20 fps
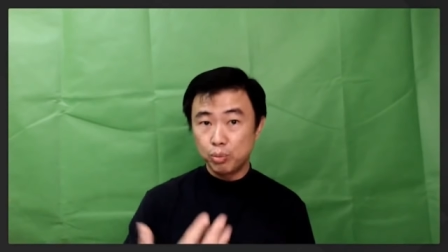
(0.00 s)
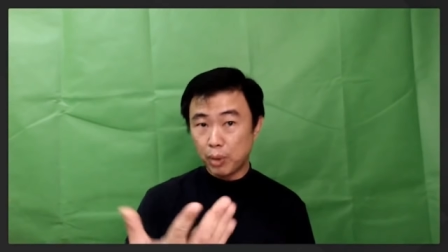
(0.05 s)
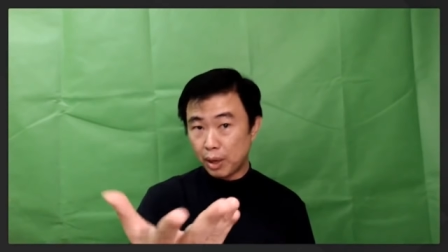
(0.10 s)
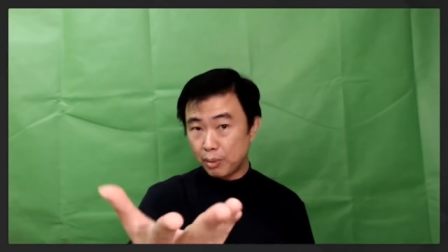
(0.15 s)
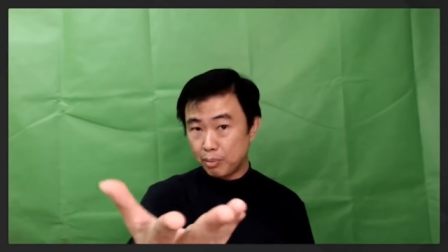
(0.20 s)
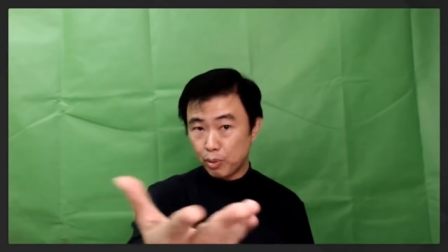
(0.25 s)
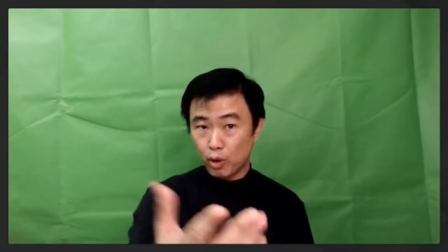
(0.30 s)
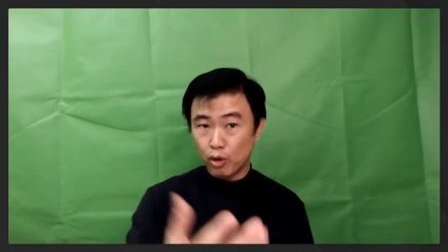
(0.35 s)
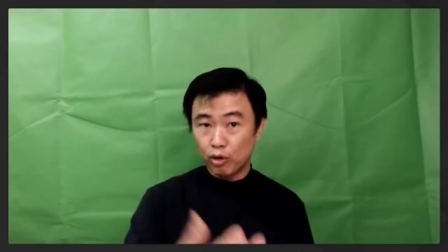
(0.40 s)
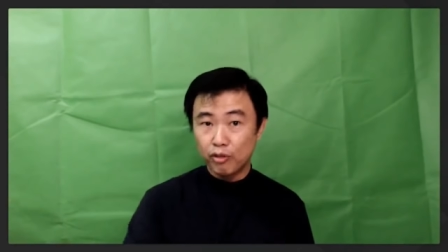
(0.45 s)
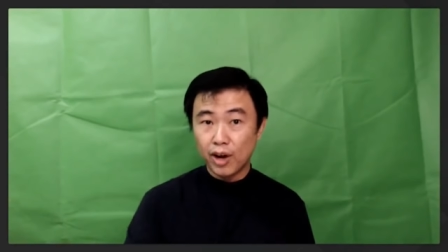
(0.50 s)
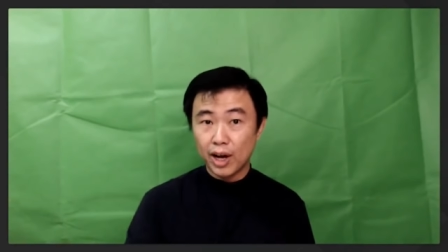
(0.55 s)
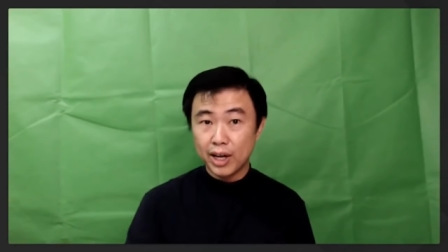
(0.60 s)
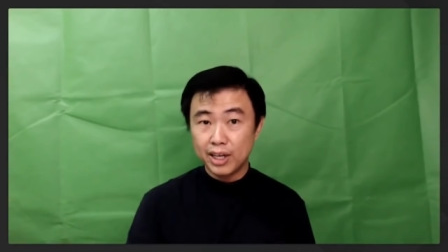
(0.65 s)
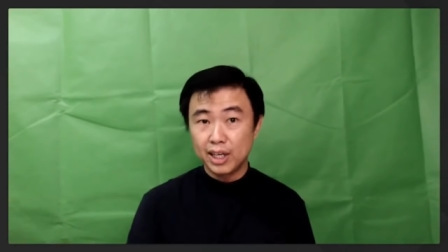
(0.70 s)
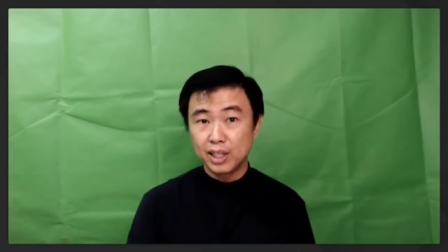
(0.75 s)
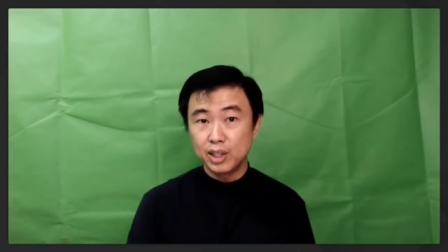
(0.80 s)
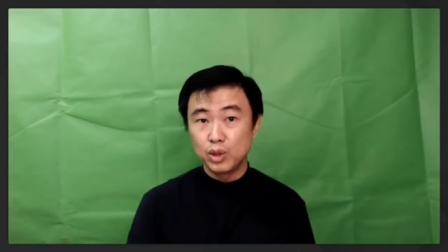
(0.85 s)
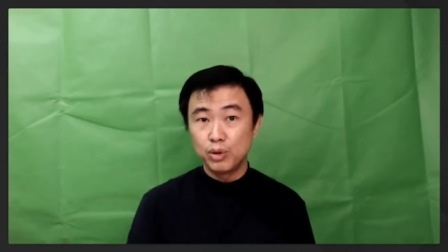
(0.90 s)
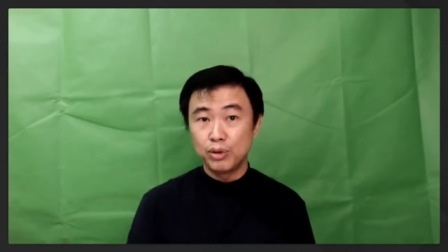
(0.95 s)
by
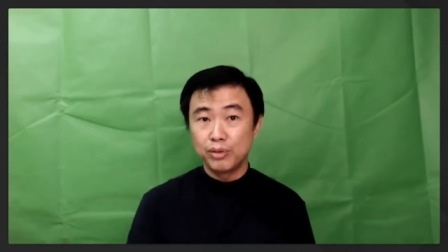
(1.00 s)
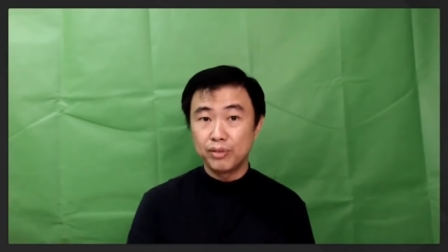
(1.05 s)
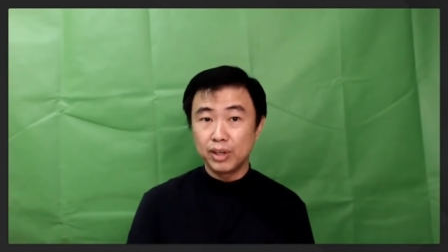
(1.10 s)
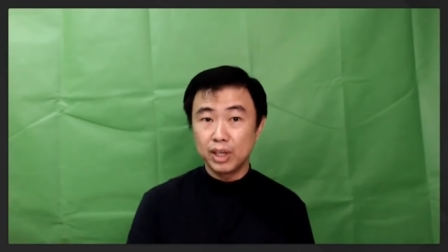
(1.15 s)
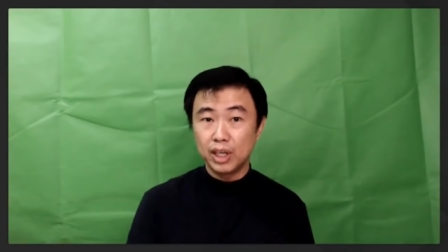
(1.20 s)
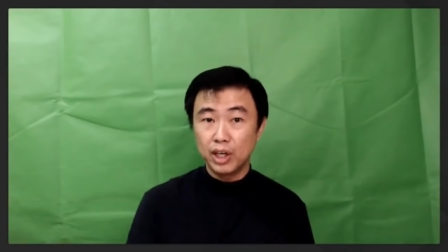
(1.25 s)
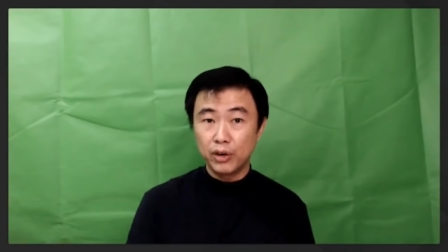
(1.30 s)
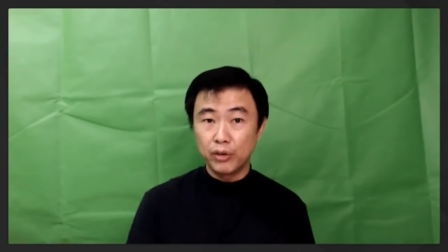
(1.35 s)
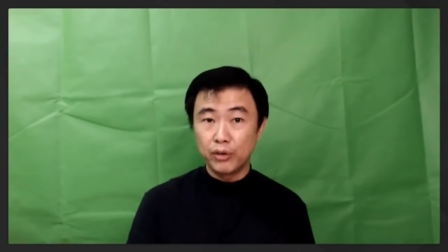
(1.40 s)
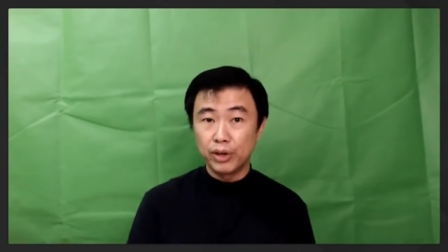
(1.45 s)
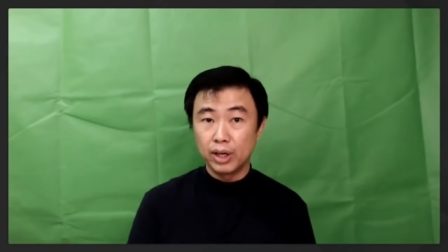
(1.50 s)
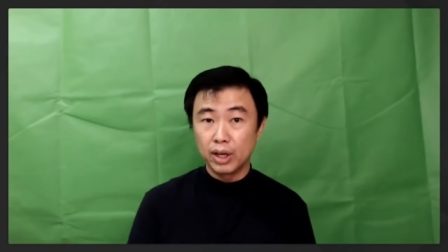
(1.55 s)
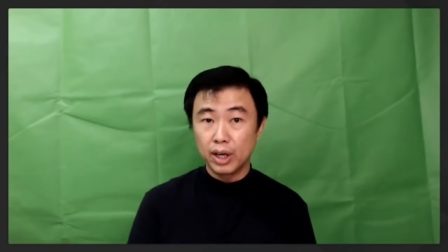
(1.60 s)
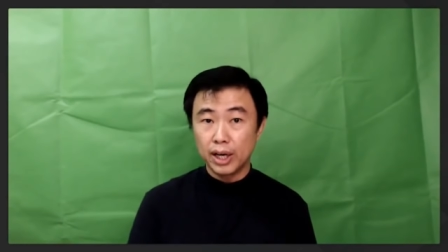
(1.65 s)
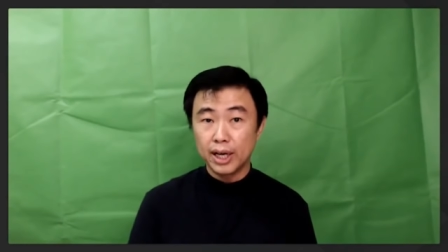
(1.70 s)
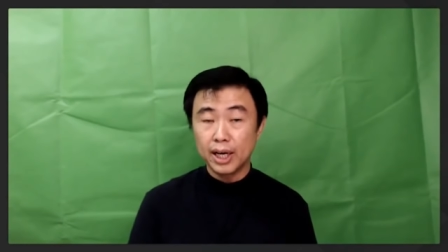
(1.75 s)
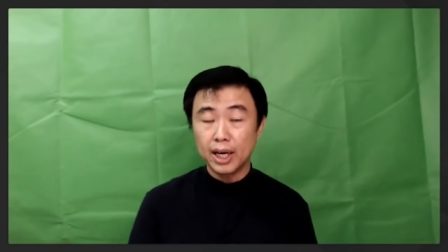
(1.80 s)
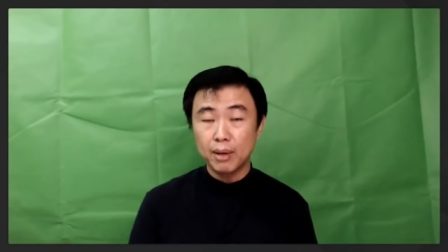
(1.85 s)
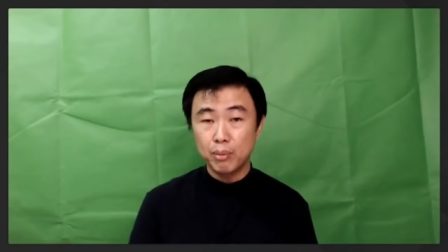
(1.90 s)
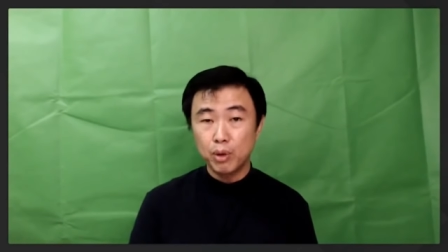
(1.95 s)
providing you with a career.
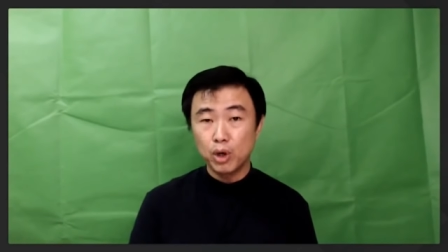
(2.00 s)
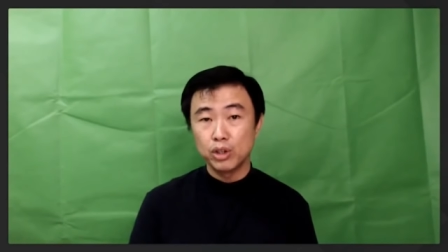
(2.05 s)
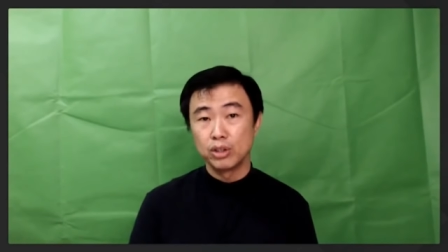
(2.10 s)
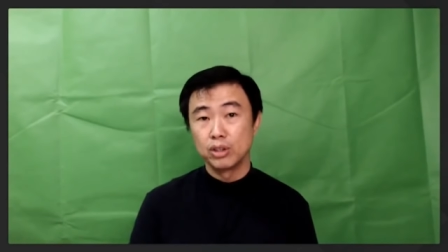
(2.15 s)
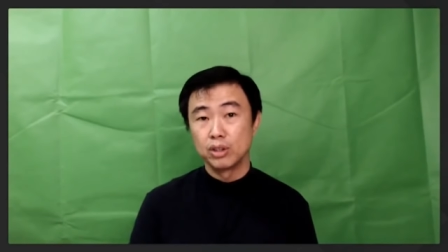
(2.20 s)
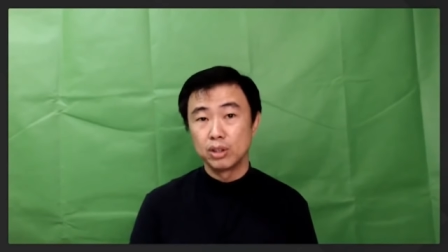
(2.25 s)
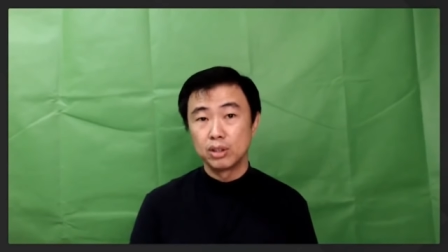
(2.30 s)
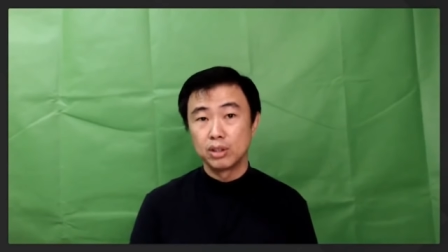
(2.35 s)
Hey, come on,